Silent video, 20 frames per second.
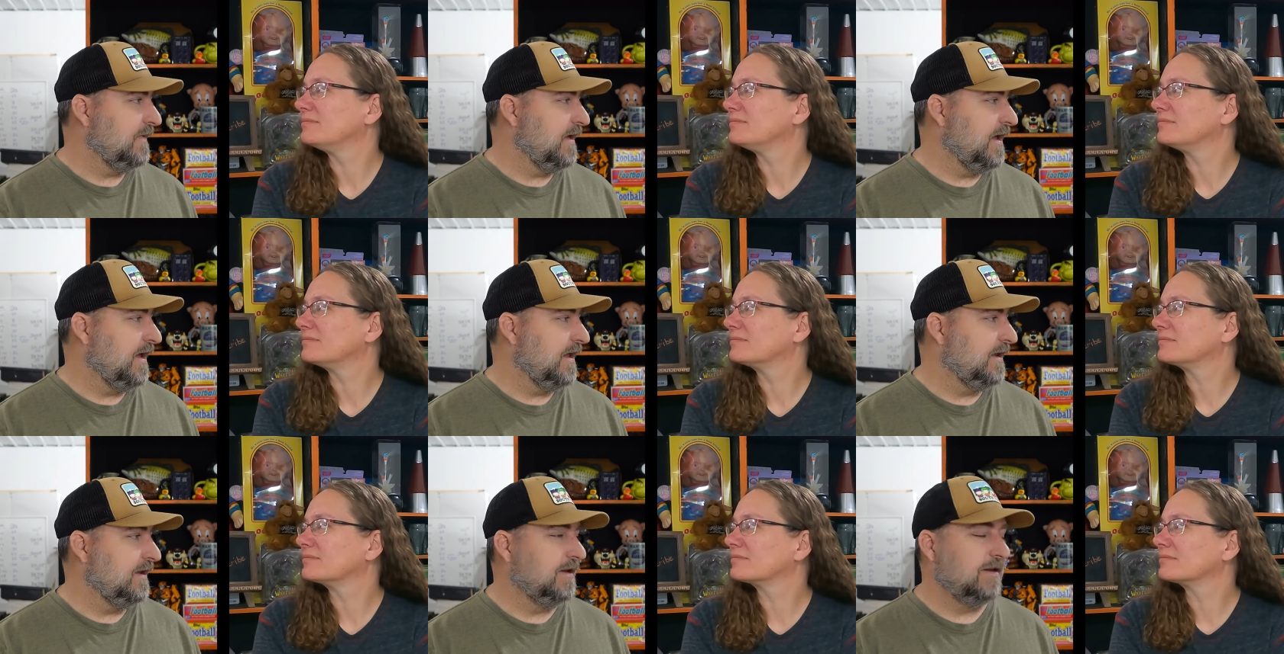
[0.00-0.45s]

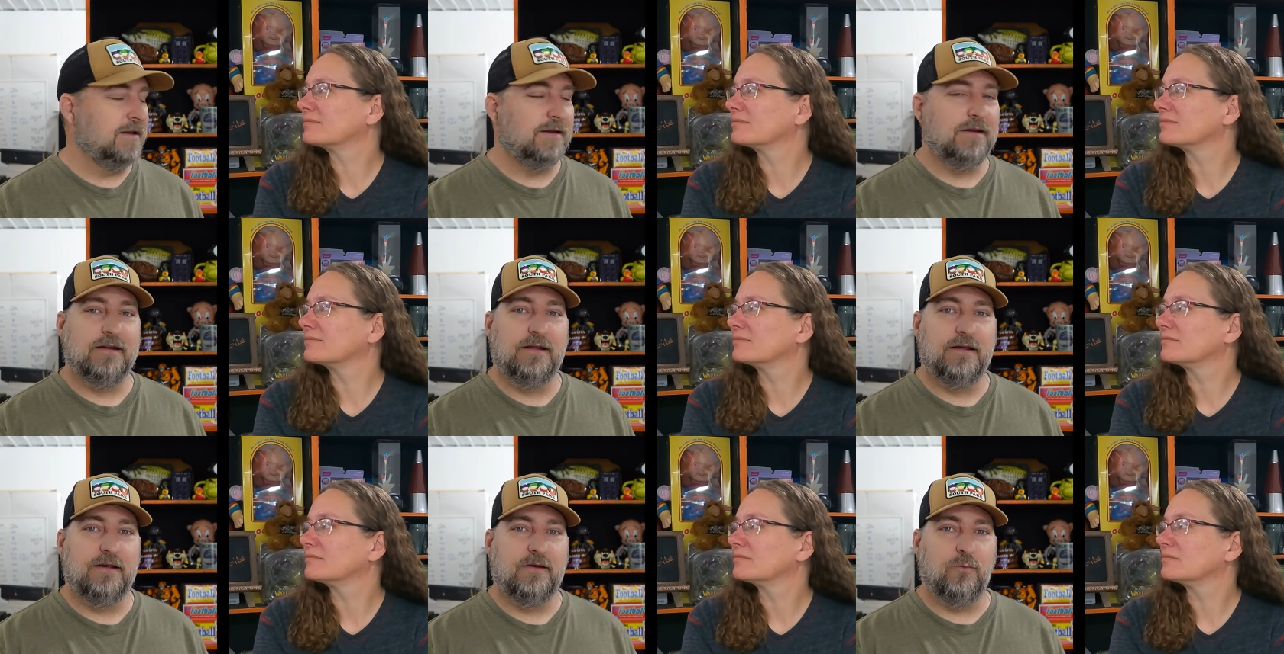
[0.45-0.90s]
Speaker 1: and
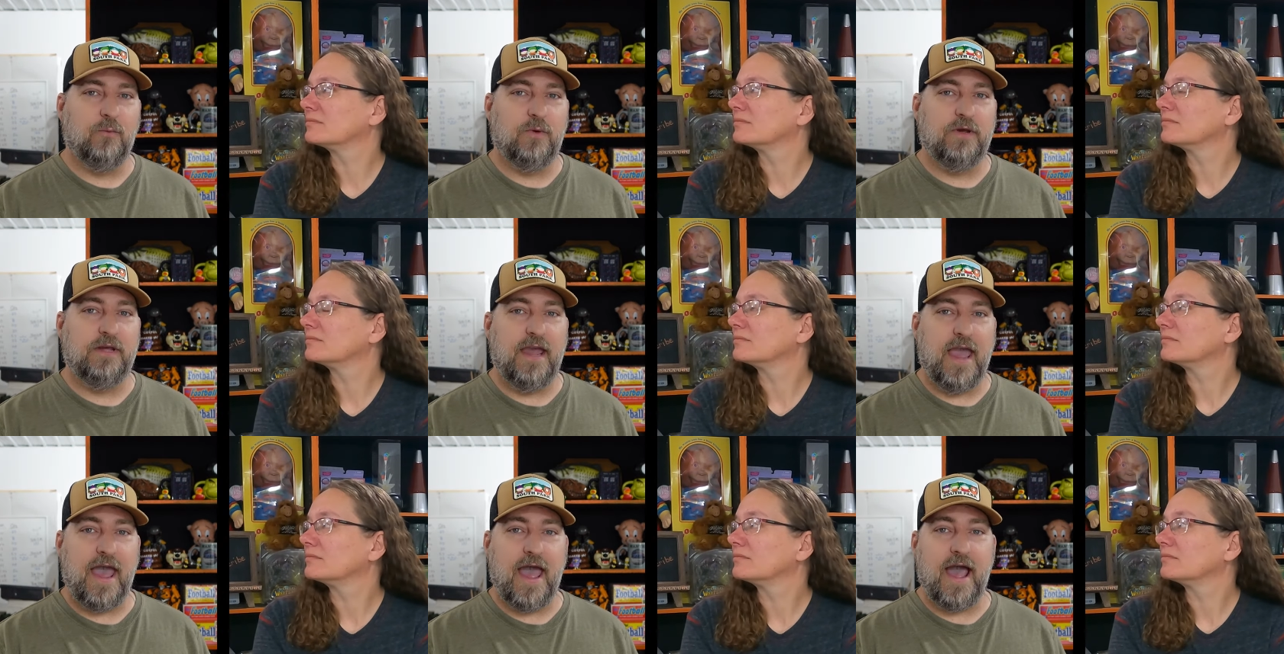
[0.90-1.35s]

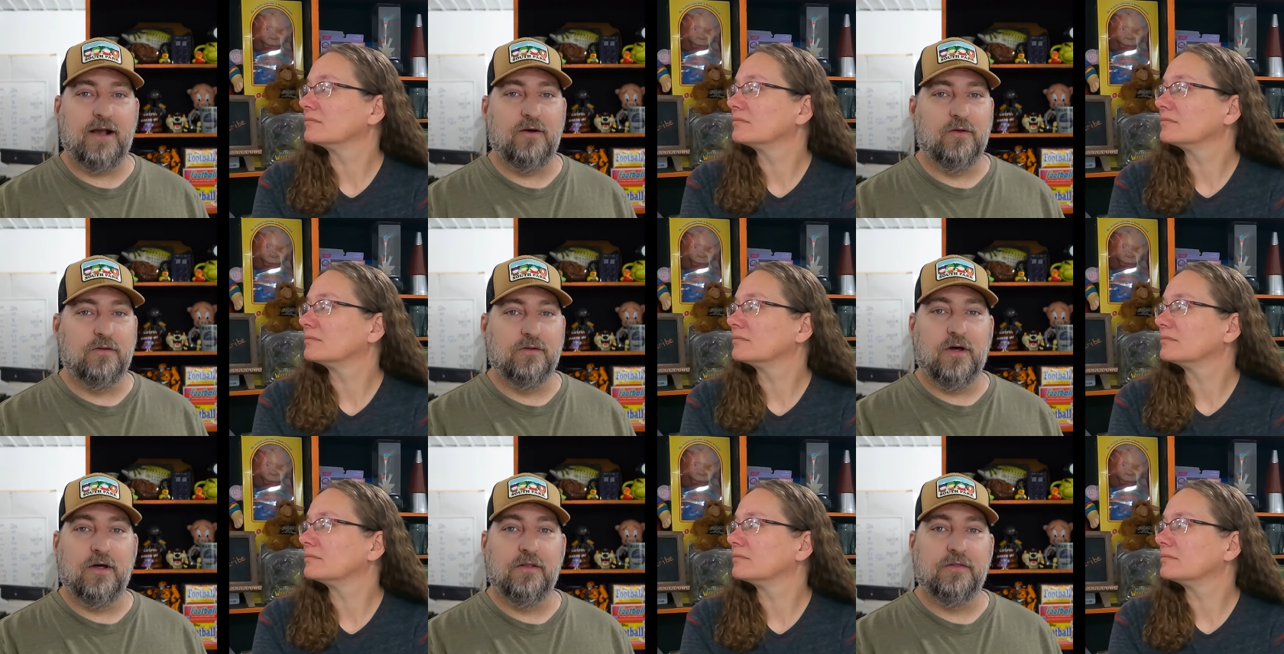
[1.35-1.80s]
we
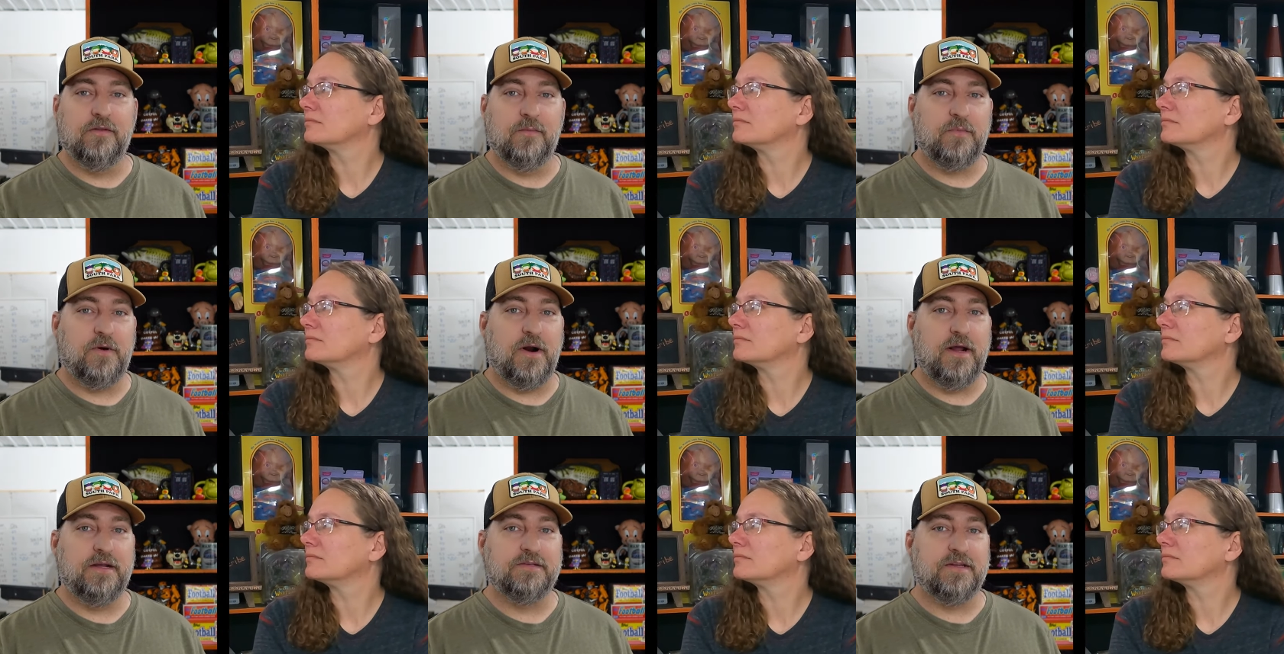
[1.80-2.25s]
haggled on the
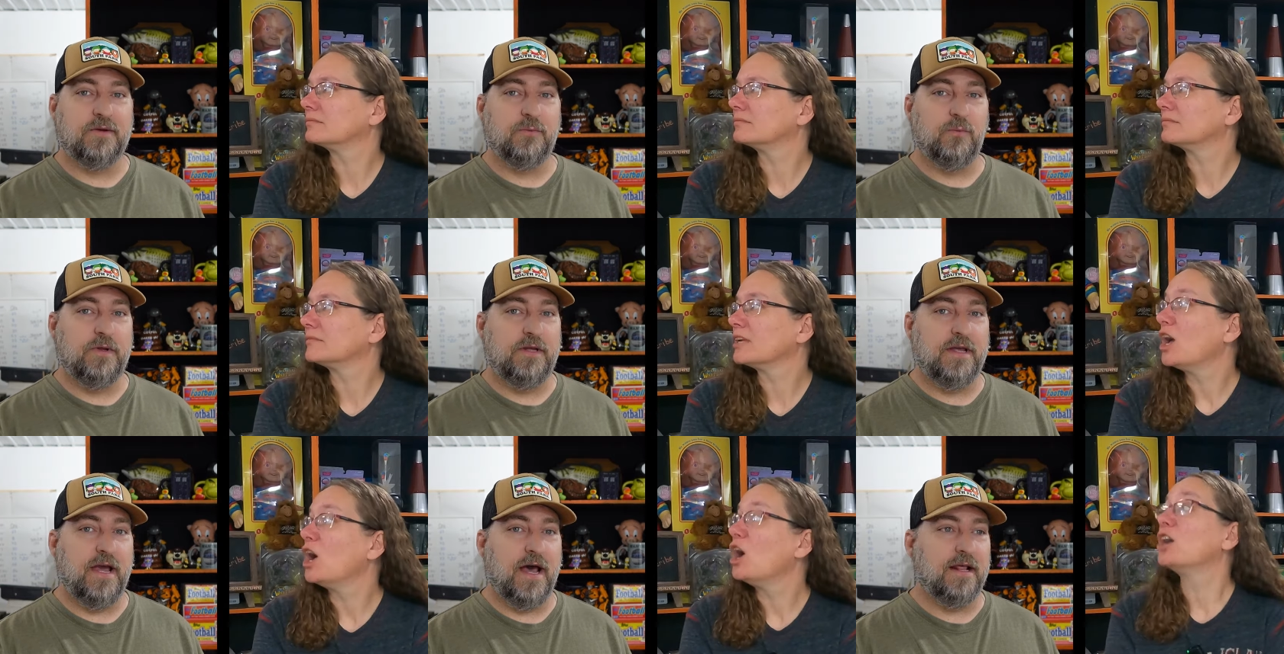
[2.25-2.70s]
price and
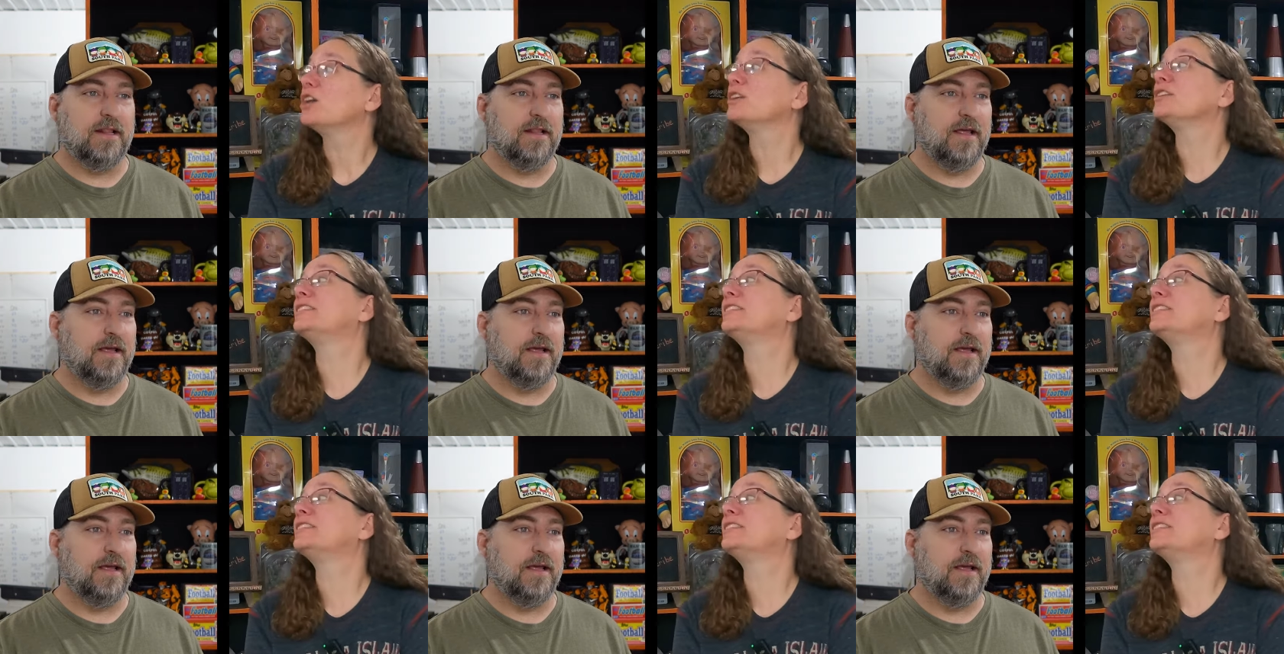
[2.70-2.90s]
we got